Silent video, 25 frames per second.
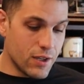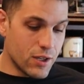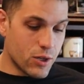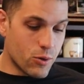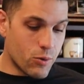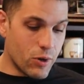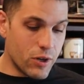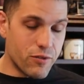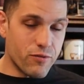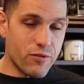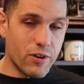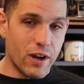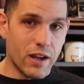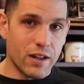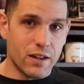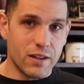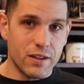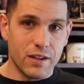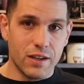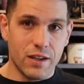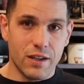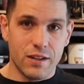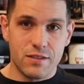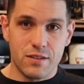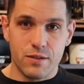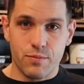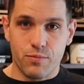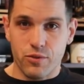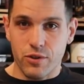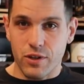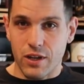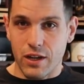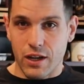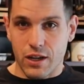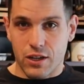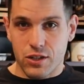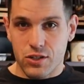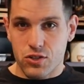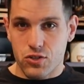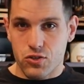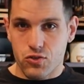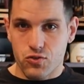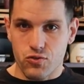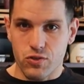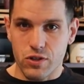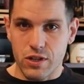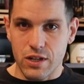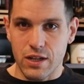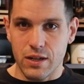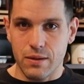quite frankly, it's a pretty
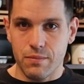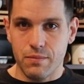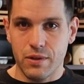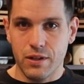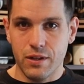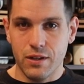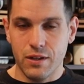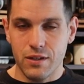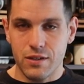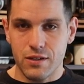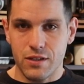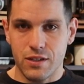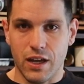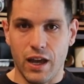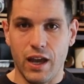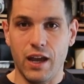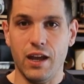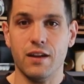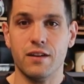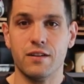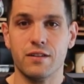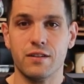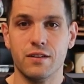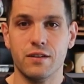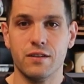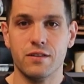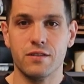extreme diet.